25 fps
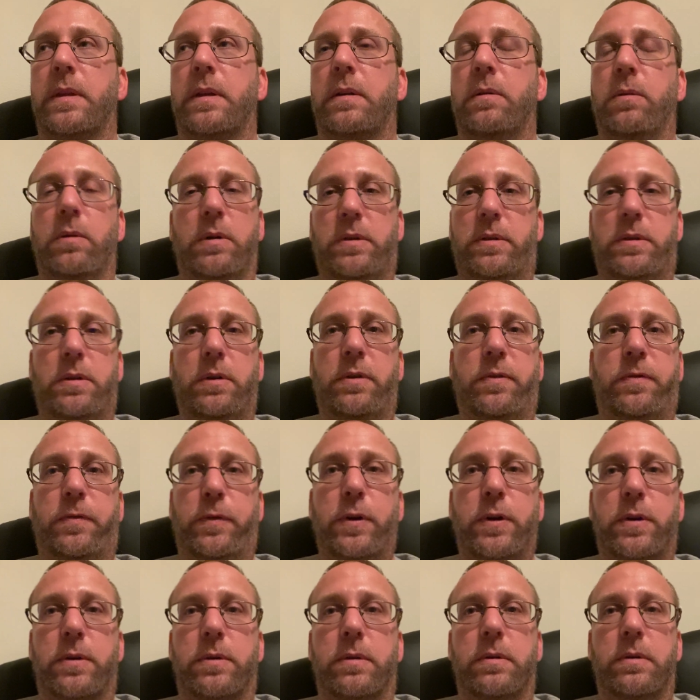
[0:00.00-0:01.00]
Well, it's still the
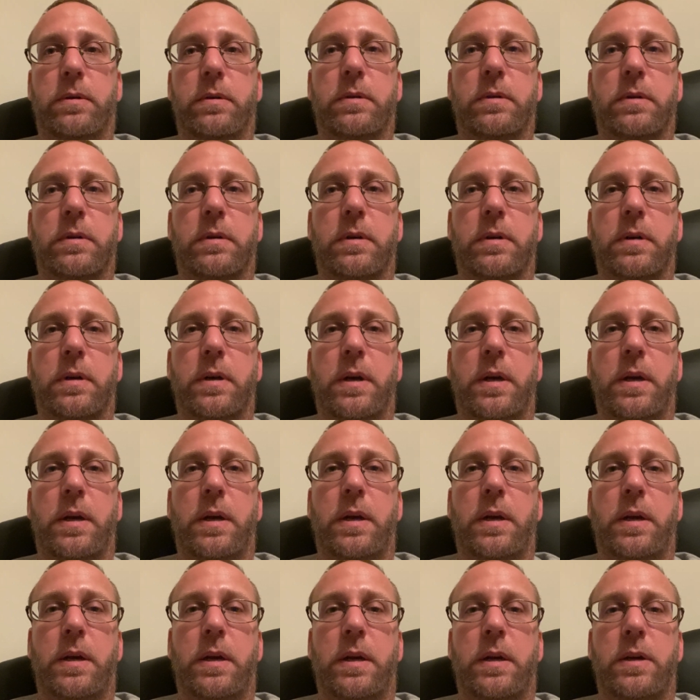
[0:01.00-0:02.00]
flu.
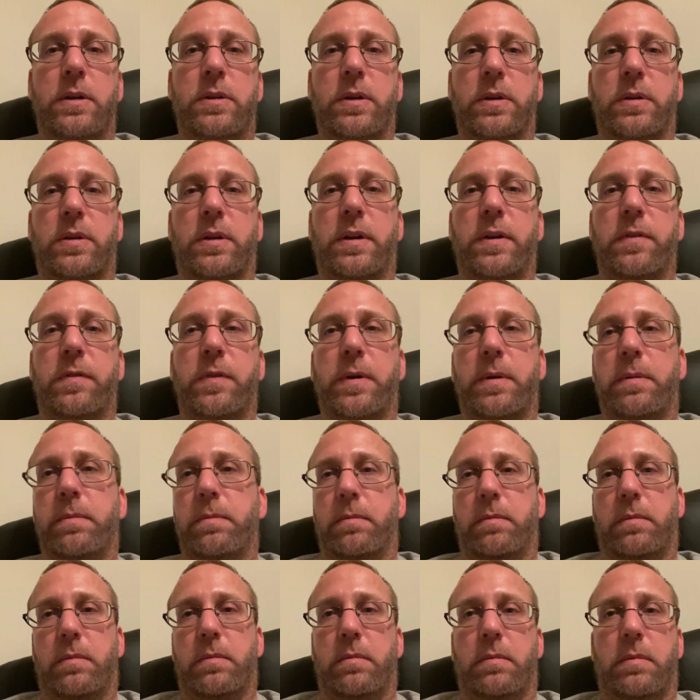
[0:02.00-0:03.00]
It's just a different
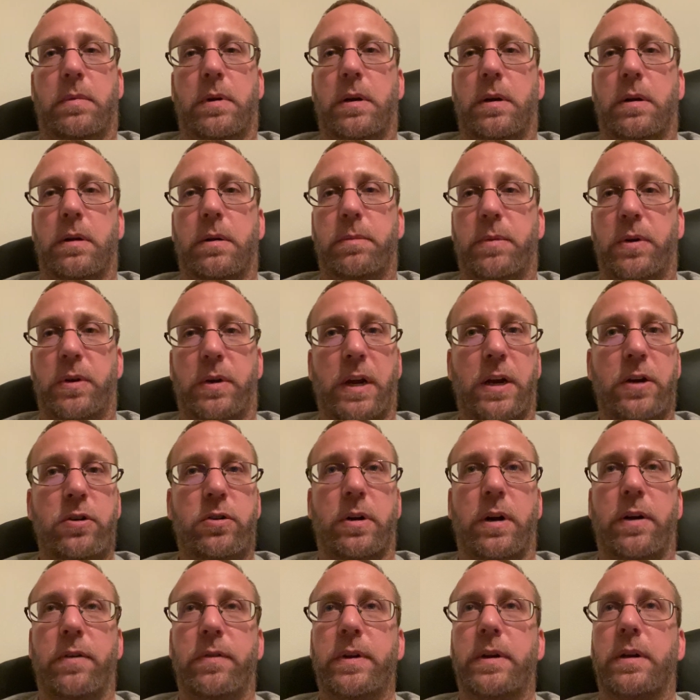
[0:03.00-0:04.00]

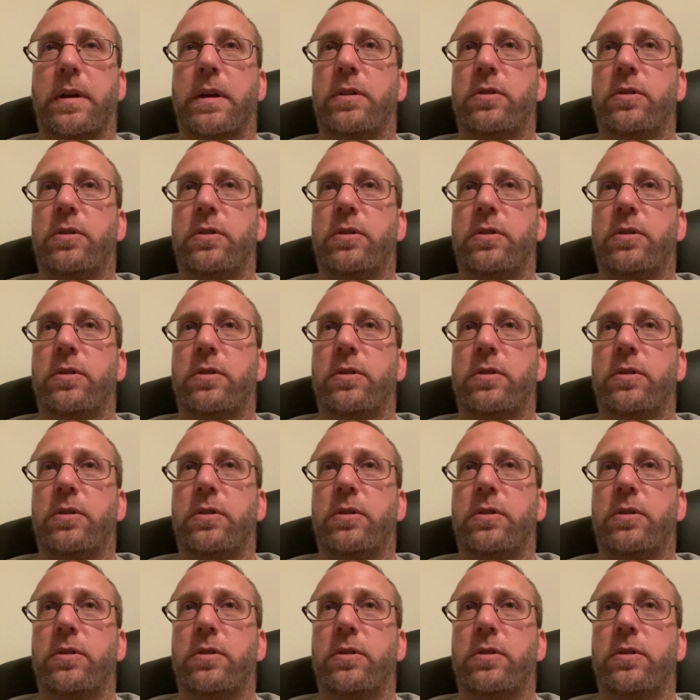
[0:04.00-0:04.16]
mutation of it.